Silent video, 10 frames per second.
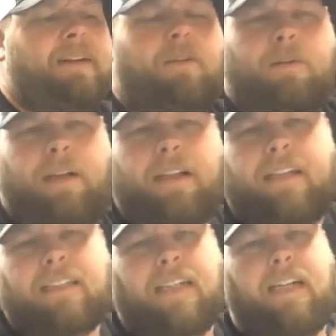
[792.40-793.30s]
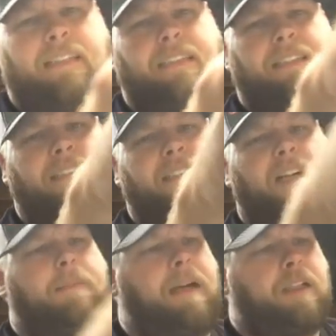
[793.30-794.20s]
we'll really discuss is
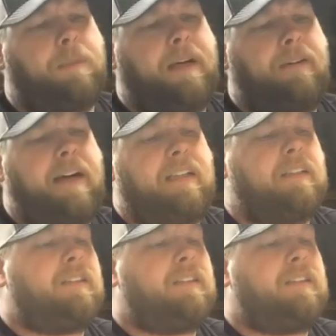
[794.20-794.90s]
talking about spring rates.